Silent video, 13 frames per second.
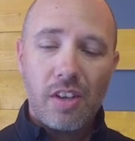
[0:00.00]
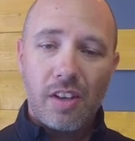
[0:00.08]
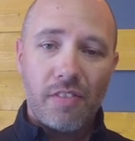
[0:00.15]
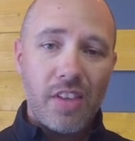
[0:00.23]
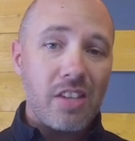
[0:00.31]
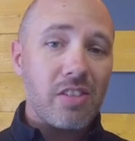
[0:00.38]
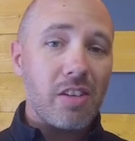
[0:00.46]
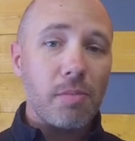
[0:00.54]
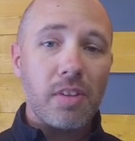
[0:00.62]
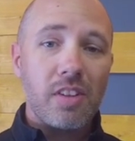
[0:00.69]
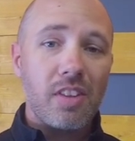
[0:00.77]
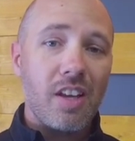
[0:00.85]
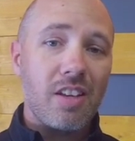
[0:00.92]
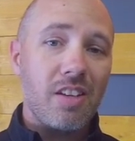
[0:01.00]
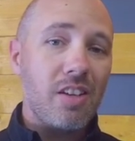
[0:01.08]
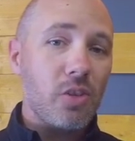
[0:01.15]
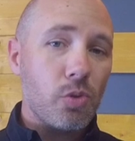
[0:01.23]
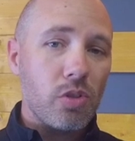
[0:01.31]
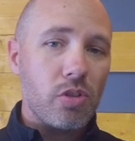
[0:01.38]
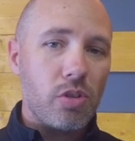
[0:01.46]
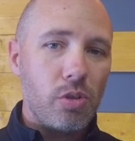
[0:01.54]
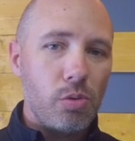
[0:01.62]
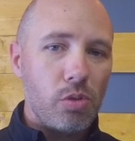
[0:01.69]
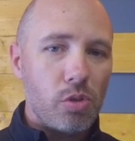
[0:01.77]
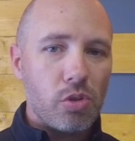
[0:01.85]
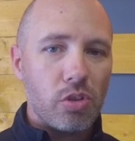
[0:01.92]
If that's something that interests you,
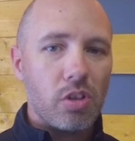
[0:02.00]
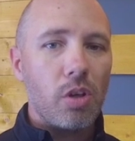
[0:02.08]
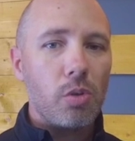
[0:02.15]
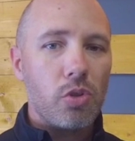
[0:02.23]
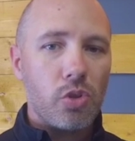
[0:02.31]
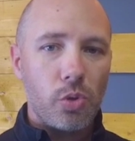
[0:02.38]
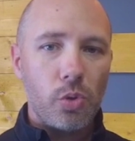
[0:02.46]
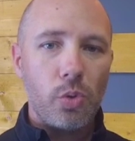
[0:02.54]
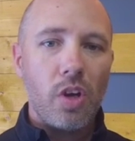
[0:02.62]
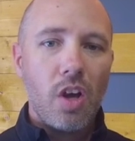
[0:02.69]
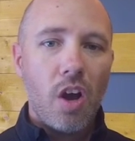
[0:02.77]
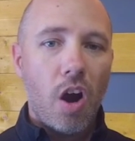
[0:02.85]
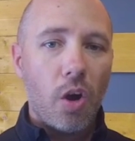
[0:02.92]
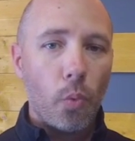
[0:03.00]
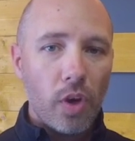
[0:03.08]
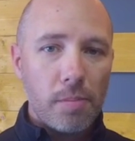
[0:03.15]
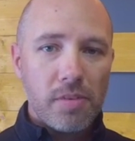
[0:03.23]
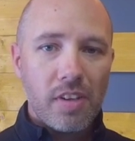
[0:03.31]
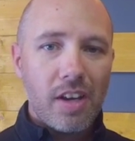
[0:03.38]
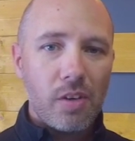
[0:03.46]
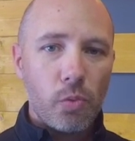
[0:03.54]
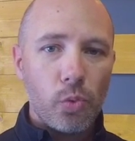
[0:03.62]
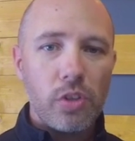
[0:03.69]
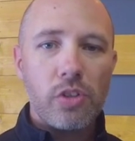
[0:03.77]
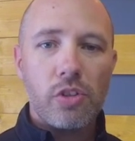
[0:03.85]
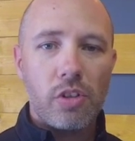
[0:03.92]
you should go to our website,
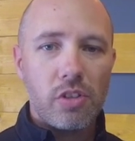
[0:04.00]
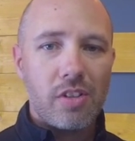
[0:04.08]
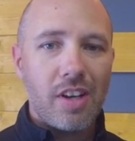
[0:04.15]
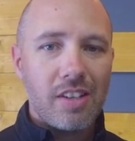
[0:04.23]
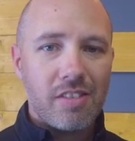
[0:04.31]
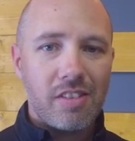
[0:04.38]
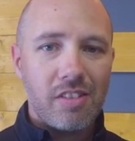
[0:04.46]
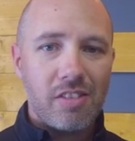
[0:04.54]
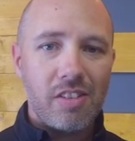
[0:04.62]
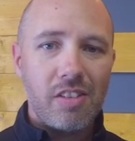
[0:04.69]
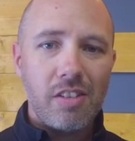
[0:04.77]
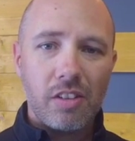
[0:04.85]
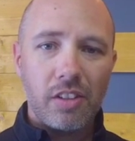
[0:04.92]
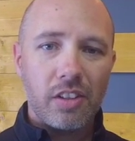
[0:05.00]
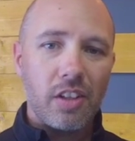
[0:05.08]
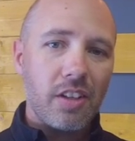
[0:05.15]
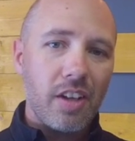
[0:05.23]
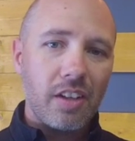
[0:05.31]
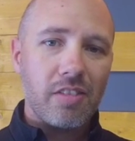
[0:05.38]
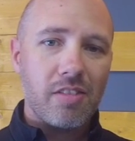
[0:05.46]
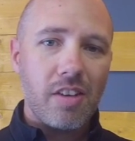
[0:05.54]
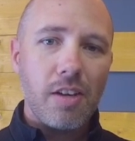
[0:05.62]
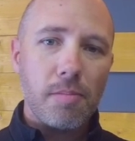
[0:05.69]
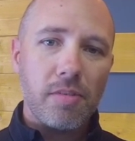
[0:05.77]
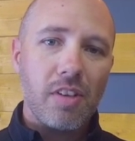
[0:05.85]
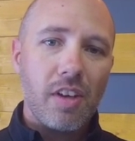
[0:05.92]
ridgechurch.cc, click on Next
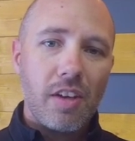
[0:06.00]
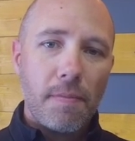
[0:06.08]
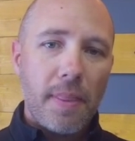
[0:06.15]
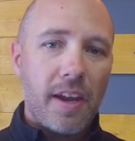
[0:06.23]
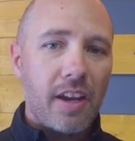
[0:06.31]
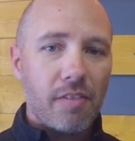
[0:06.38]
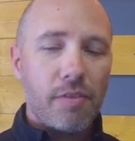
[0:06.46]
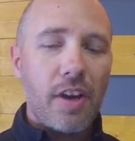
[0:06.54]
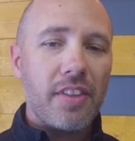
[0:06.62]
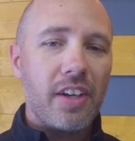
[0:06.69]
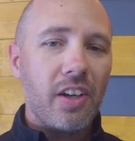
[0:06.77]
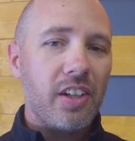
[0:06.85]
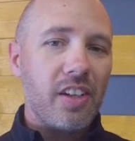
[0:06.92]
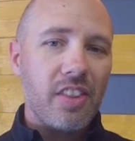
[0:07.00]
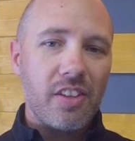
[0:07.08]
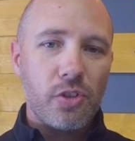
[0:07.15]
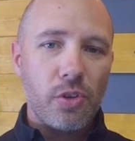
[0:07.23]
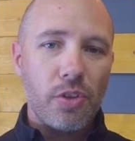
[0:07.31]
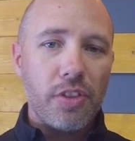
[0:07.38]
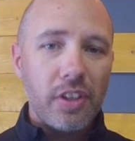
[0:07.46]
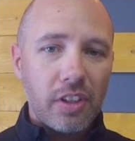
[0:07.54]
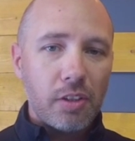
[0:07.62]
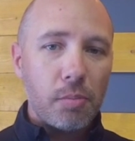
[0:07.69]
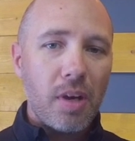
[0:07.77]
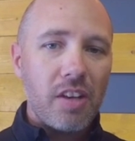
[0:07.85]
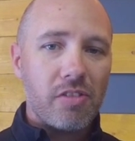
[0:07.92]
Steps, and find the area that you're
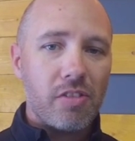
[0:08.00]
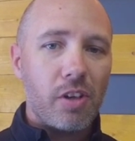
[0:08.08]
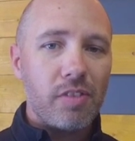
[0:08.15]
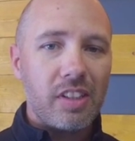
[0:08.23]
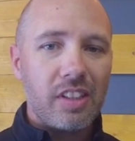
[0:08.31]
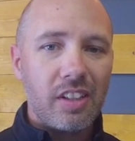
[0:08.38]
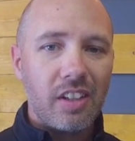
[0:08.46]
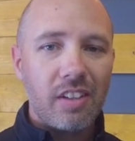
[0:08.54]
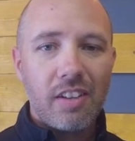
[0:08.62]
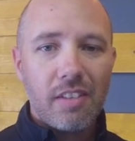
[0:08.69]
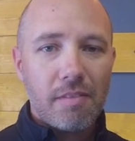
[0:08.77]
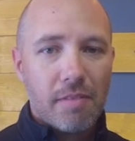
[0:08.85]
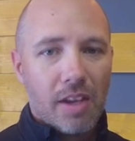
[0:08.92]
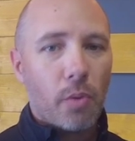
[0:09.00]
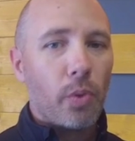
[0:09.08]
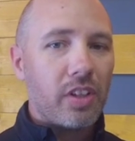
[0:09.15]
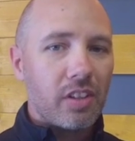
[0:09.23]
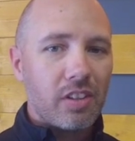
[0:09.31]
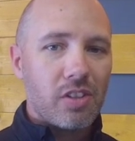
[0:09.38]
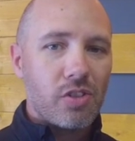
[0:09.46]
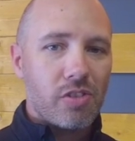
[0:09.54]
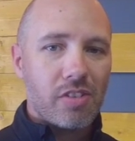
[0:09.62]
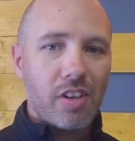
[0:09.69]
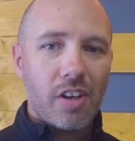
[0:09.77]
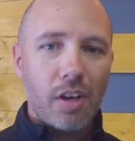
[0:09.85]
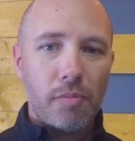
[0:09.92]
thinking about serving in, and we can get you
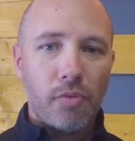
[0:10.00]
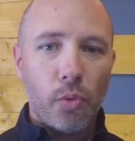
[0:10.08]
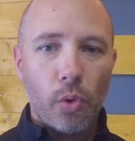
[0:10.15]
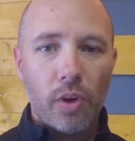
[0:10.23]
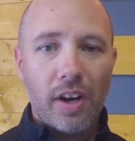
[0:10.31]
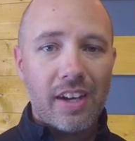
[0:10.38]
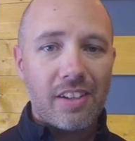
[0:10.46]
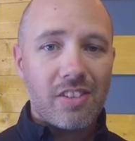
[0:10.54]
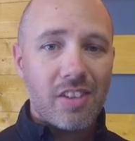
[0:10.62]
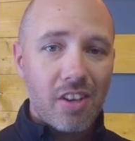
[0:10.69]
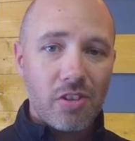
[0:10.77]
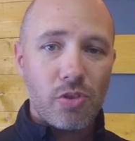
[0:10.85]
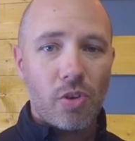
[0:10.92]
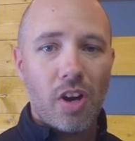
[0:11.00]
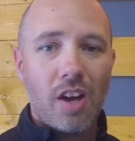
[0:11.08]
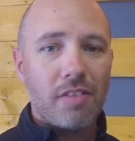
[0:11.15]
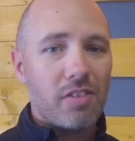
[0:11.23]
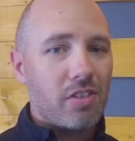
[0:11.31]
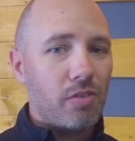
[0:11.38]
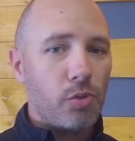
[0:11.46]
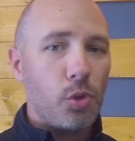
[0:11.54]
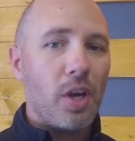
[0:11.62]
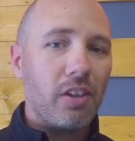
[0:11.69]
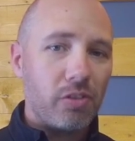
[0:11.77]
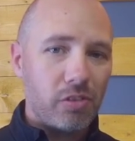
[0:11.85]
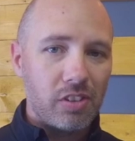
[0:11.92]
set up for a test drive to see if you
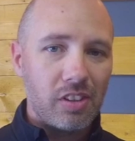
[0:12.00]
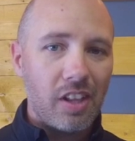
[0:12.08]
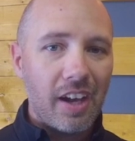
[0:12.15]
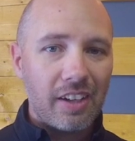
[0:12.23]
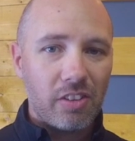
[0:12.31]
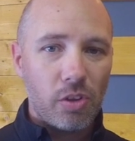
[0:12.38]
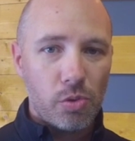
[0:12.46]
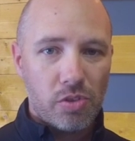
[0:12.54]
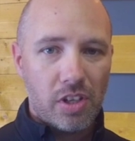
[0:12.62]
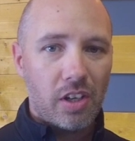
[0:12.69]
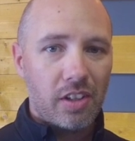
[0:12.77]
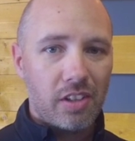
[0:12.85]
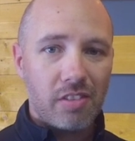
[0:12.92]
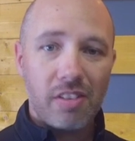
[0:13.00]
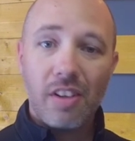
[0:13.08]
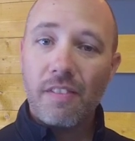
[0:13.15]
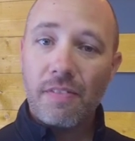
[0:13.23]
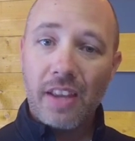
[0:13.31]
actually like those areas.